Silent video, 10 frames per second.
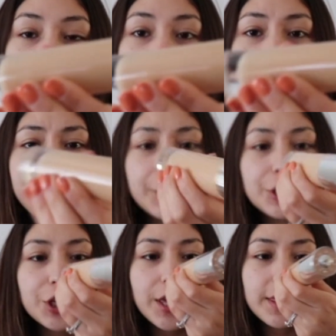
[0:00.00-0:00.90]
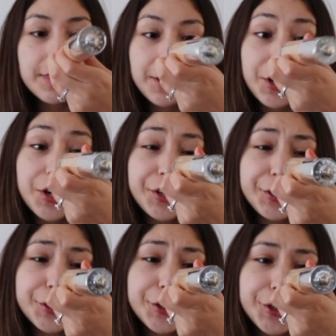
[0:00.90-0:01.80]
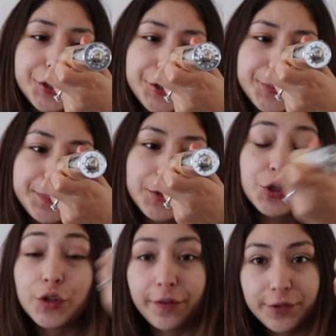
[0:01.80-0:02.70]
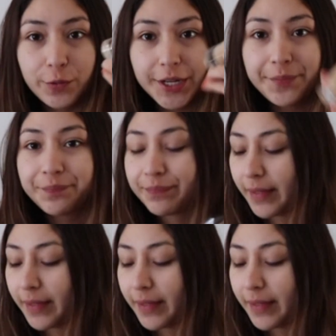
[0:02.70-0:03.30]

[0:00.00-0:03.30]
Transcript: Coverage in the color Driftwood.